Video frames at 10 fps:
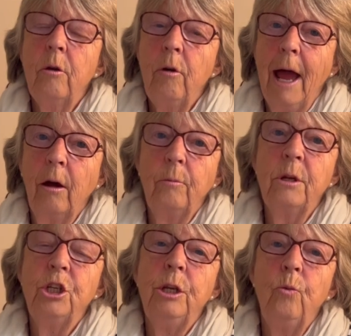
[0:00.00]
be
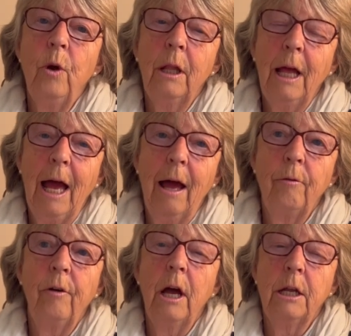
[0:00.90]
around, but she will
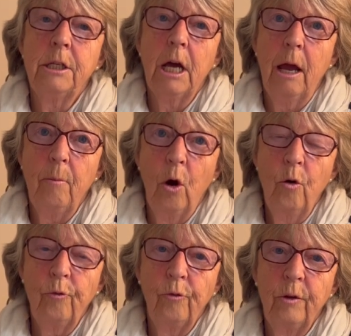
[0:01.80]
have her time
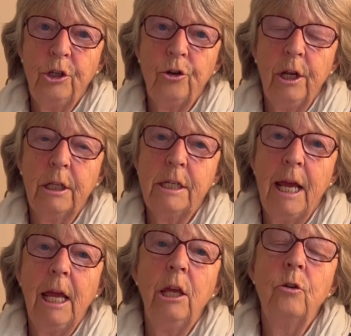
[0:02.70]
off during the
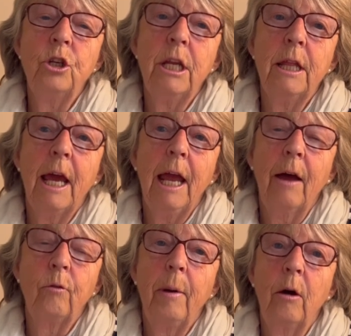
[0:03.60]
day. Usually they
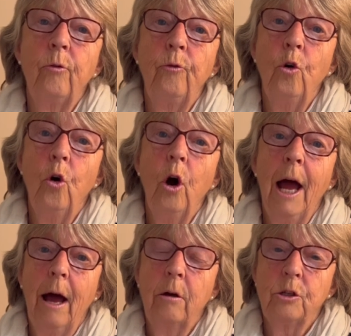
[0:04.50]
have about
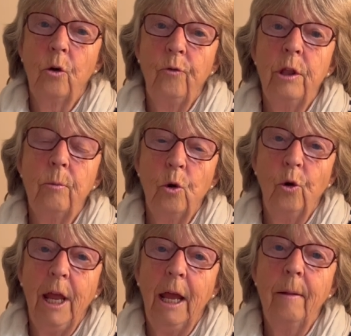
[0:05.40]
4 hours off in the
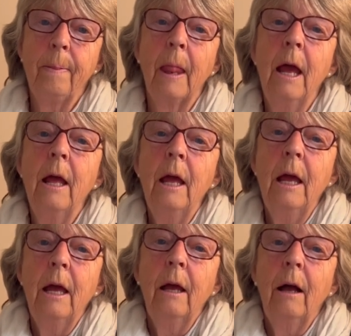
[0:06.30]
morning.
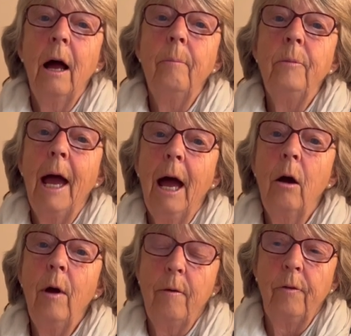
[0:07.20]

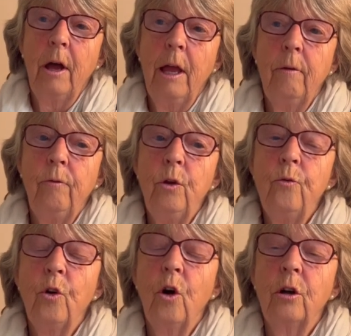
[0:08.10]
However, if
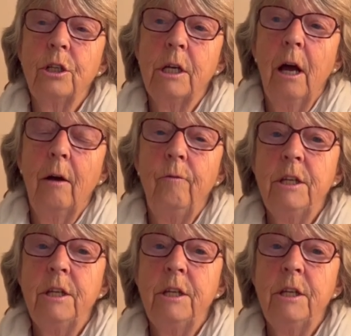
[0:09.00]
you've got